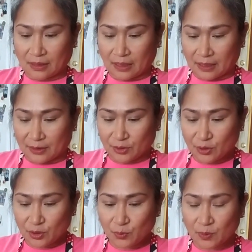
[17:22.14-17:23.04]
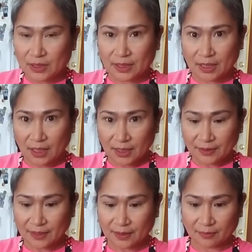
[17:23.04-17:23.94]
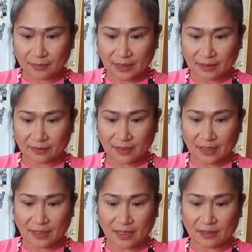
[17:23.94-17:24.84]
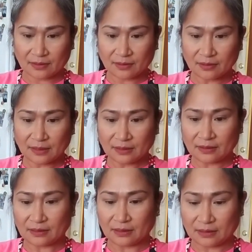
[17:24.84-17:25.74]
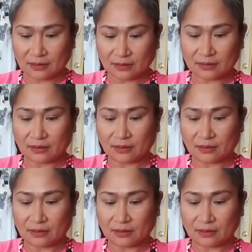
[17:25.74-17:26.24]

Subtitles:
I usually cut them like diagonal like this.